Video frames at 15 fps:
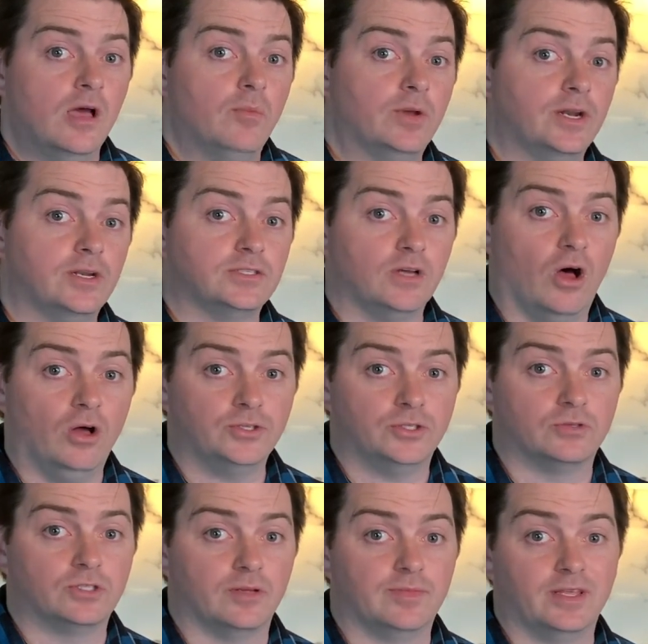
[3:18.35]
but it is
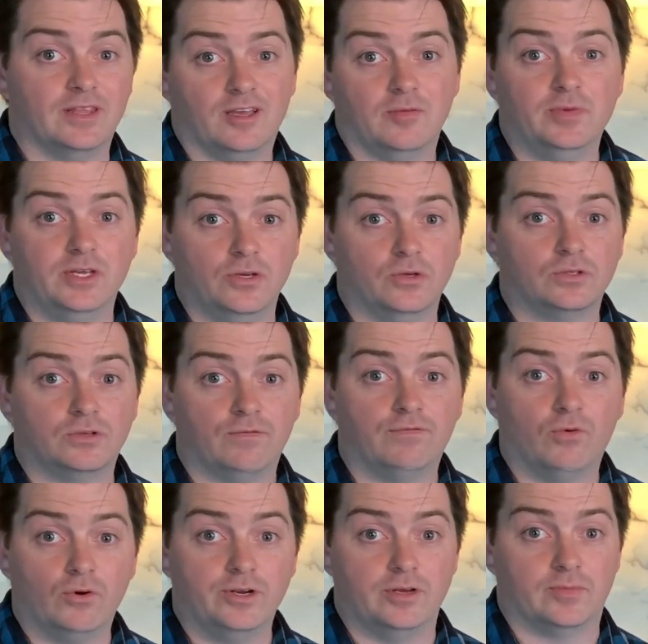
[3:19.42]
also something that can be used
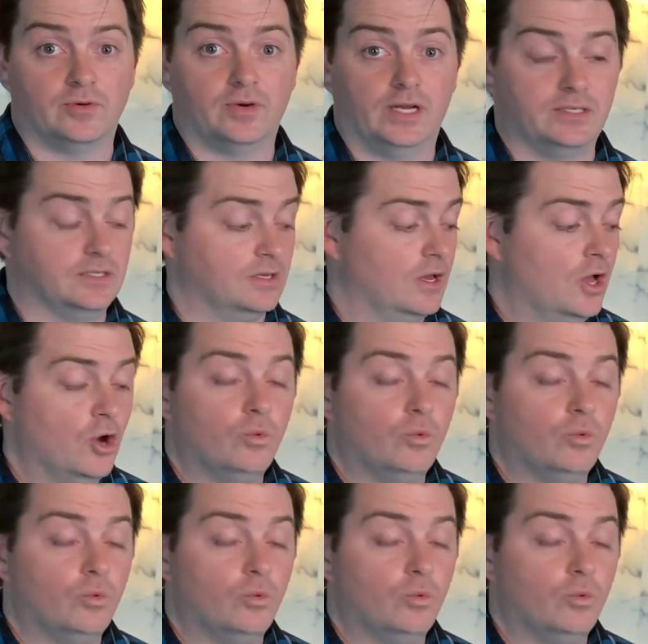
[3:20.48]
for human rights.